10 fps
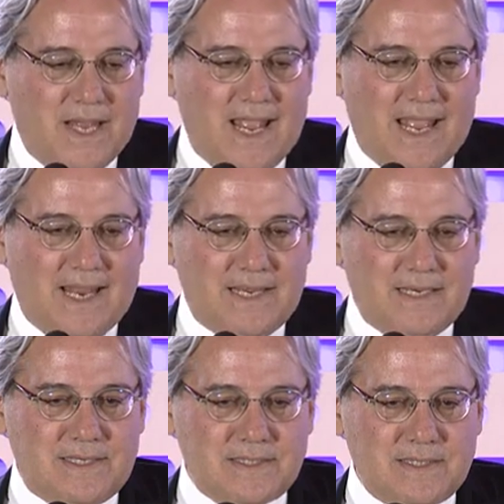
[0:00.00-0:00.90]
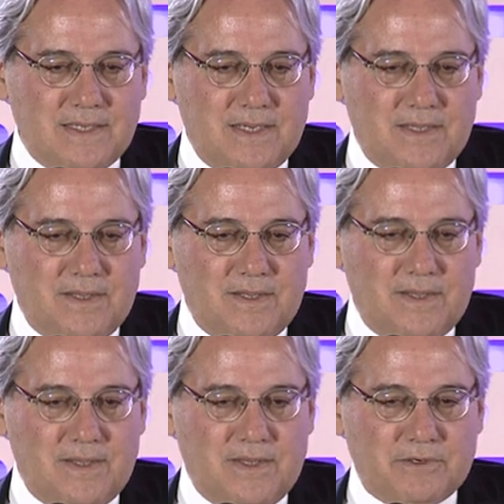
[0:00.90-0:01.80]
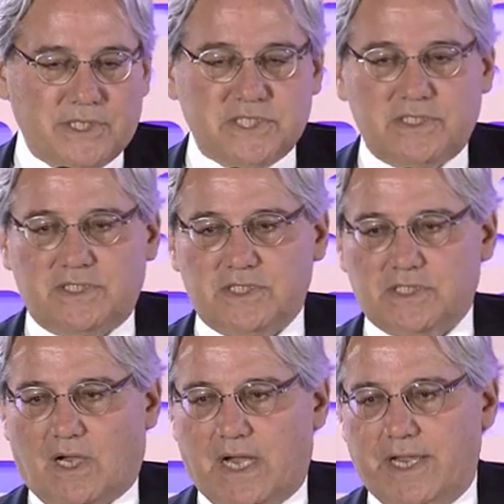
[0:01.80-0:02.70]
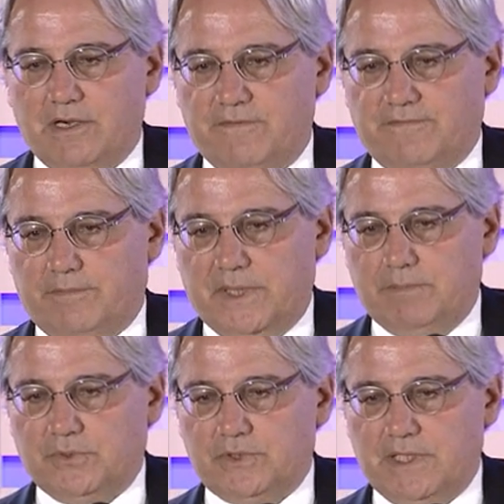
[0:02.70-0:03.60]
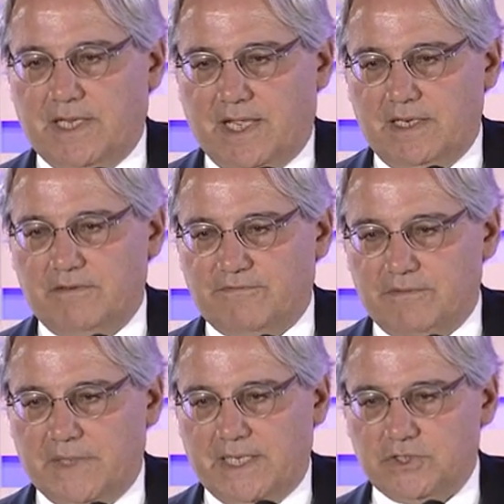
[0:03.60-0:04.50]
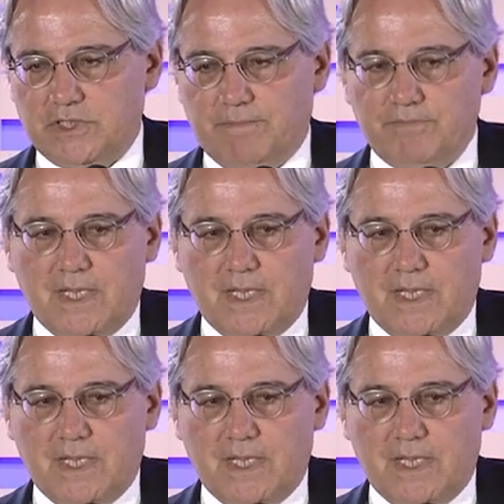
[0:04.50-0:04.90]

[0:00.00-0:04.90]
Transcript: And there is a desire for people to get information.